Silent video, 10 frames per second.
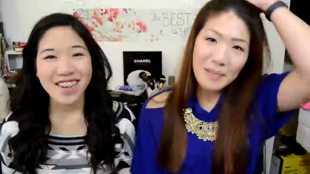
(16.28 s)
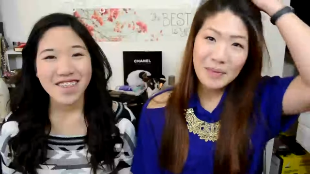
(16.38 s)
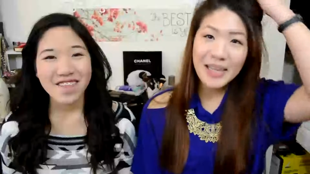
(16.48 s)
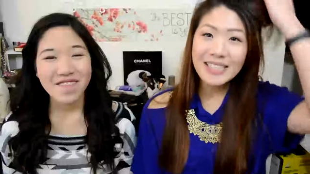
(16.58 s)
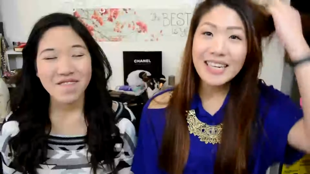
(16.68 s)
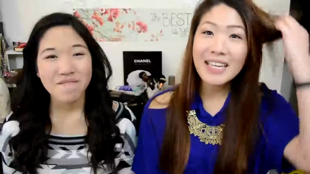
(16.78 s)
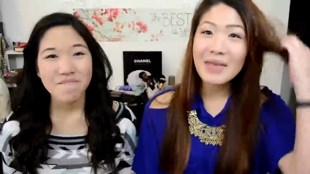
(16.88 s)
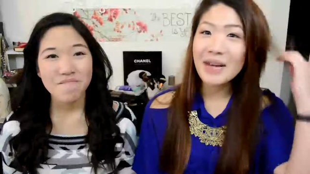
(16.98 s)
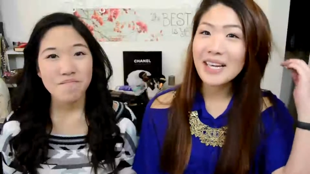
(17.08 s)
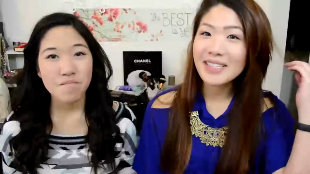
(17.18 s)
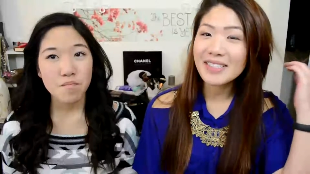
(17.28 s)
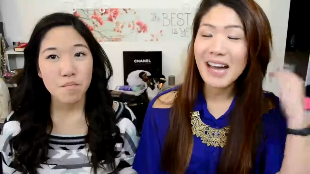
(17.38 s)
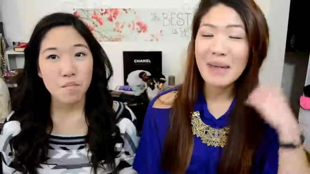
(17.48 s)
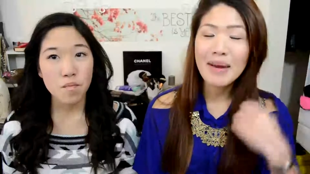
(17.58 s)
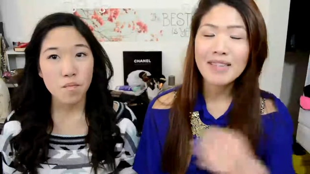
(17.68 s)
Speaker 1: But anyways,
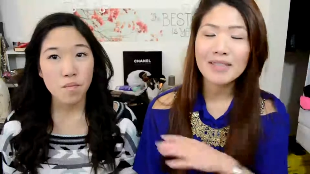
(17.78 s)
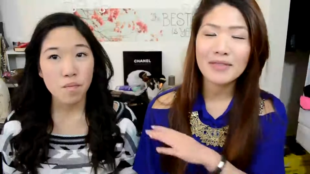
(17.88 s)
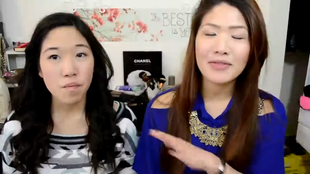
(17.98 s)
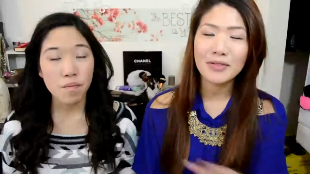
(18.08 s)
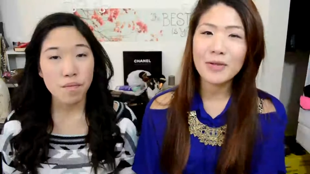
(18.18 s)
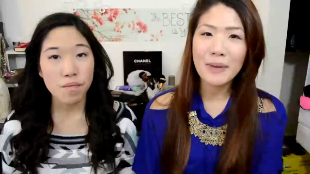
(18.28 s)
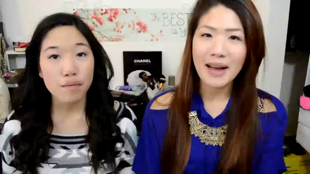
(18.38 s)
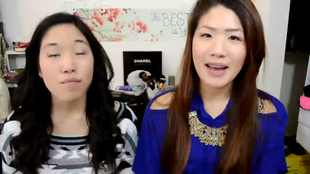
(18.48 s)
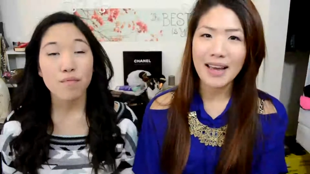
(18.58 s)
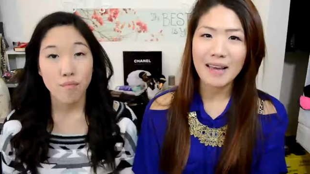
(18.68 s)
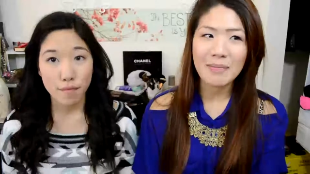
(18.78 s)
time has flew by